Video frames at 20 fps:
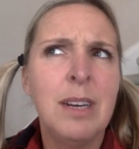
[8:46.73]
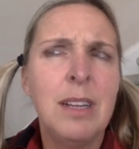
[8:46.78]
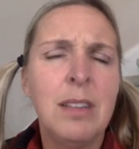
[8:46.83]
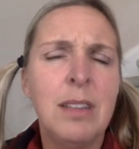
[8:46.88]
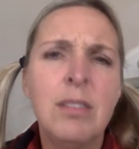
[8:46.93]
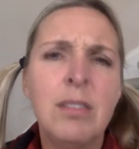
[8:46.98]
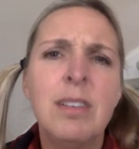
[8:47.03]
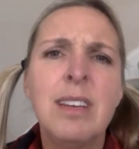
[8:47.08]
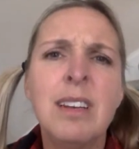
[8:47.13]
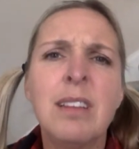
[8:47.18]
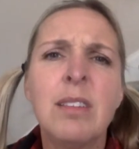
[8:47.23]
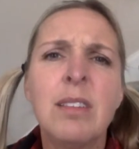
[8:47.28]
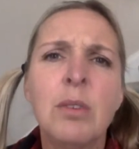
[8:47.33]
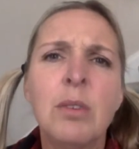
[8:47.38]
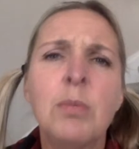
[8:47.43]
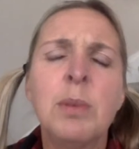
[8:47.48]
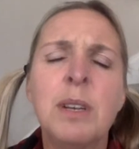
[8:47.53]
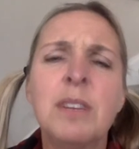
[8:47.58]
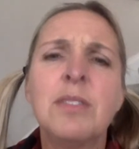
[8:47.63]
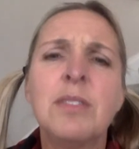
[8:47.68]
learning a little
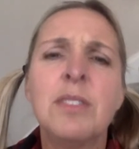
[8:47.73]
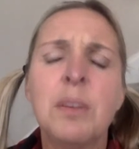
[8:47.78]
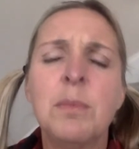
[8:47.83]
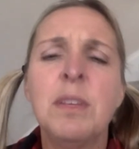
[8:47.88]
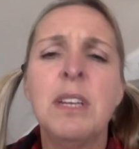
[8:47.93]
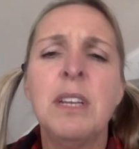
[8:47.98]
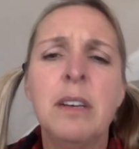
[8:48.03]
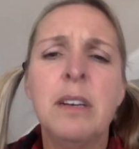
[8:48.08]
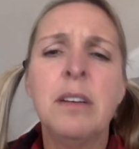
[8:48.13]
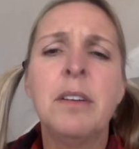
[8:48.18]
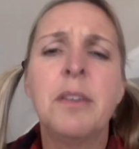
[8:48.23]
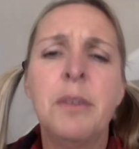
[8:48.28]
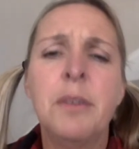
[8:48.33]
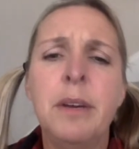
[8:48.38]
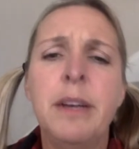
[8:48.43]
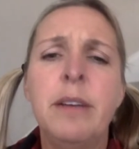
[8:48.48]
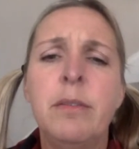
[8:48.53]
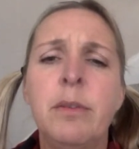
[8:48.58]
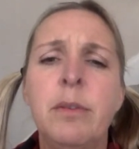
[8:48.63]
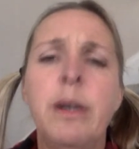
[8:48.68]
bit of something in a
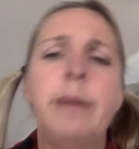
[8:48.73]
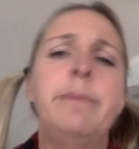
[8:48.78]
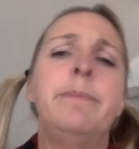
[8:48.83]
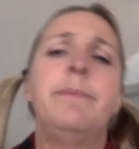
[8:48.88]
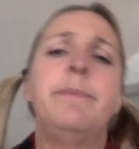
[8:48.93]
creative way.